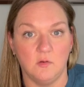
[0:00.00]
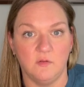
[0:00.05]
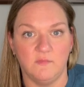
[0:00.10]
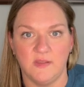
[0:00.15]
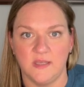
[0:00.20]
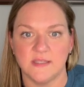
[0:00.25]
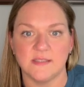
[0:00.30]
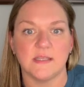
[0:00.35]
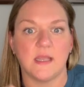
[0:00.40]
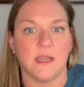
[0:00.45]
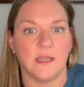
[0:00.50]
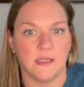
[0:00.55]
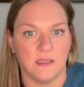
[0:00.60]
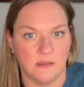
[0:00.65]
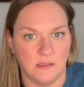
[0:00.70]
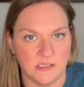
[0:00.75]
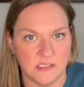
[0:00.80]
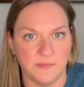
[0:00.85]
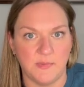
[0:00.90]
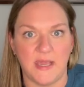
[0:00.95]
events like
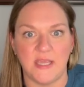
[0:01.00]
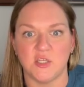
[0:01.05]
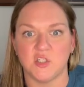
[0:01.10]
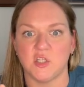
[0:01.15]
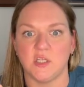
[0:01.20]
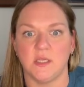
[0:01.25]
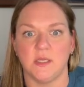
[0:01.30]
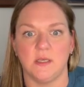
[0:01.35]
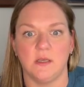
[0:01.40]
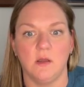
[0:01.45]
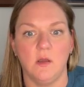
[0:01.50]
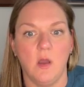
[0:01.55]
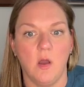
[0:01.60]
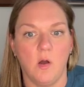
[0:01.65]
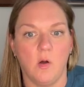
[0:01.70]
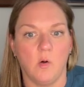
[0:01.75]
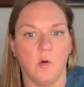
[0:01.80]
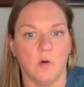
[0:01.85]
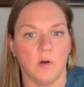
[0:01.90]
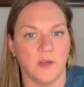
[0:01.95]
intubation
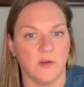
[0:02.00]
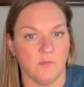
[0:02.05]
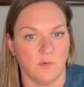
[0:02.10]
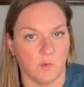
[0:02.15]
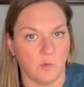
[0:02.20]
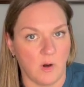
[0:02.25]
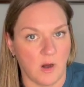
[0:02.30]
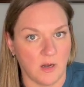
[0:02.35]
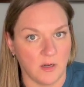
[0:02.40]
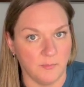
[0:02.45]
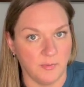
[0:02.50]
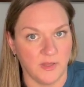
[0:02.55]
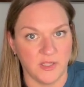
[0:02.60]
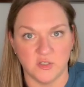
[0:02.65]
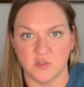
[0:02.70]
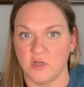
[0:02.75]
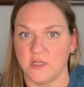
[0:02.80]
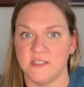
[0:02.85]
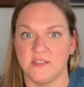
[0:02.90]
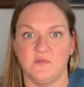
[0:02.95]
or he required a blood
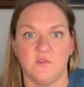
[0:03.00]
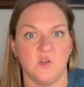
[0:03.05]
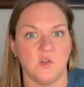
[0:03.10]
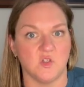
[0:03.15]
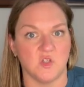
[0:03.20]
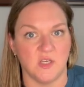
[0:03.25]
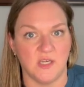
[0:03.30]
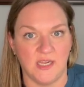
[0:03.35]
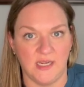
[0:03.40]
transfusion,